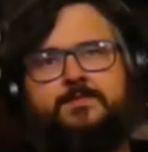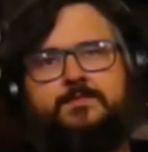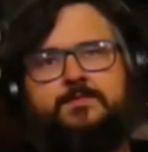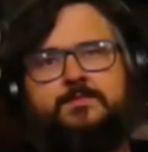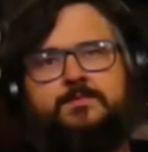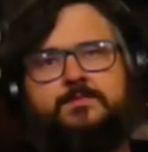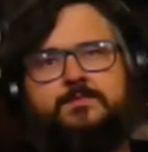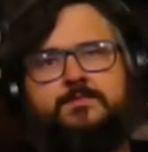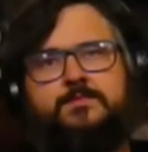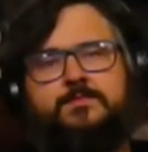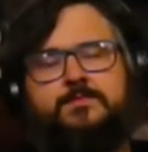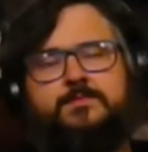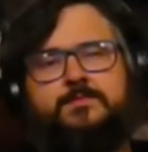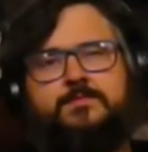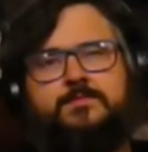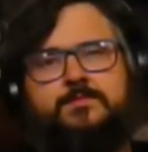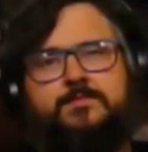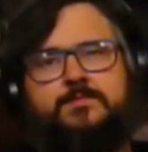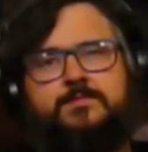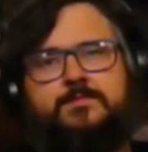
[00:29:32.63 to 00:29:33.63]

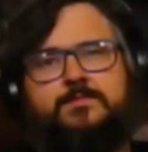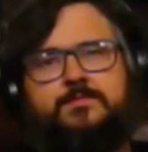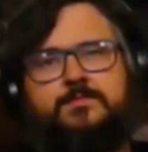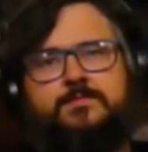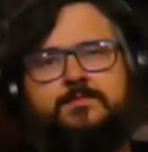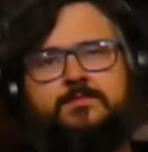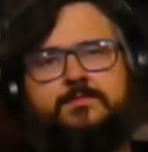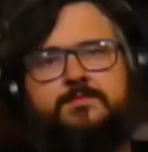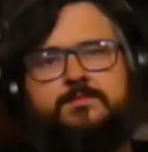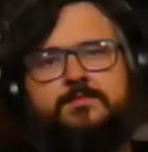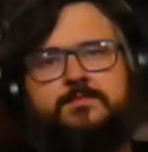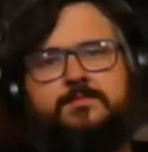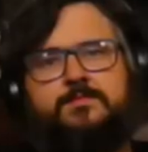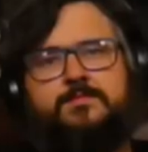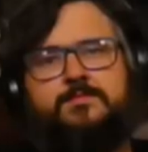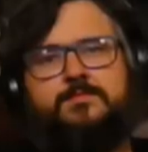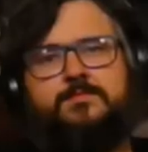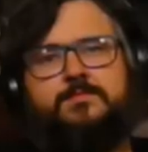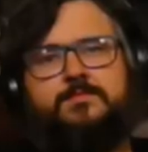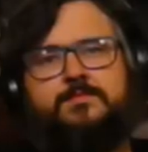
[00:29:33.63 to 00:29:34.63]

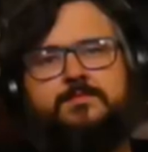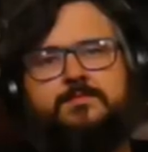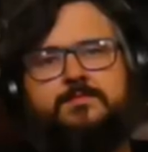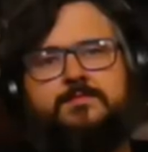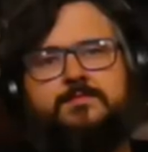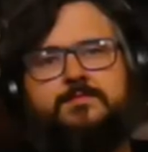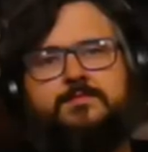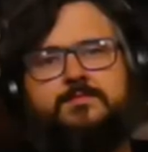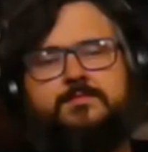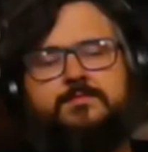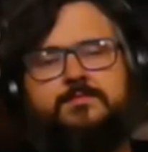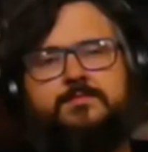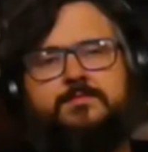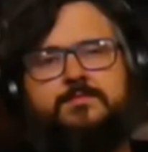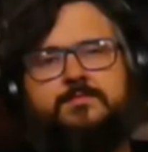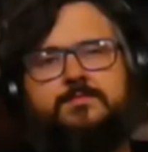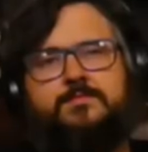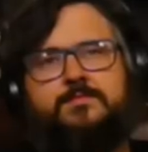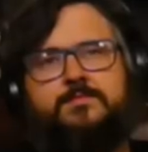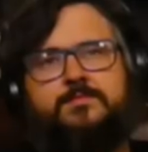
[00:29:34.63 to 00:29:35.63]

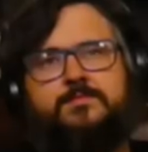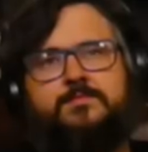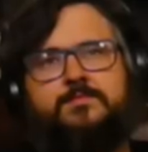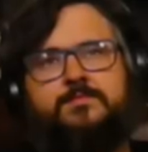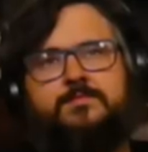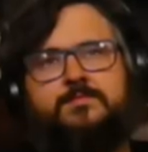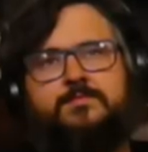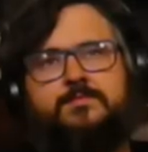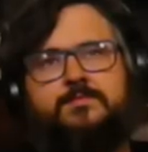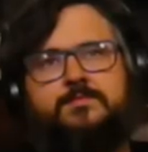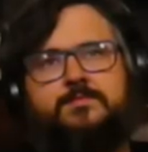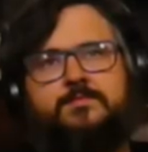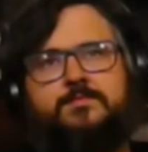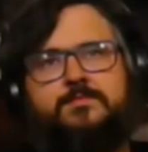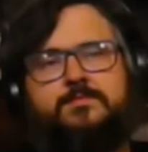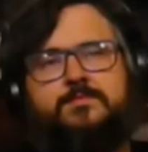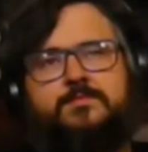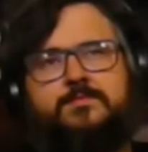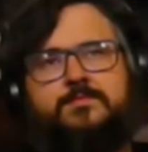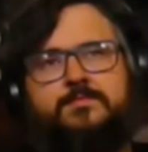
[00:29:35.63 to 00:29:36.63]

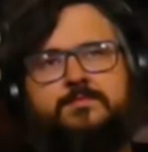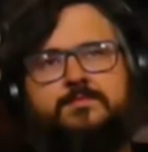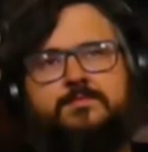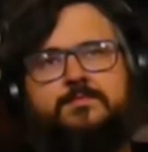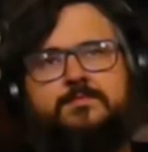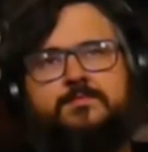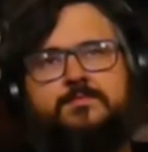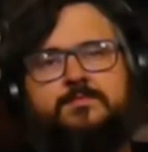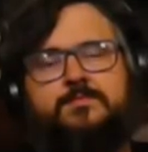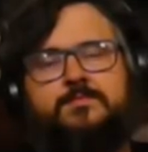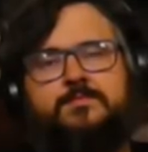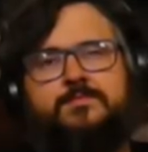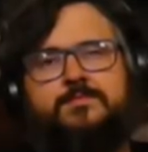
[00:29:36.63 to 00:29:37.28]
This person isn't speaking.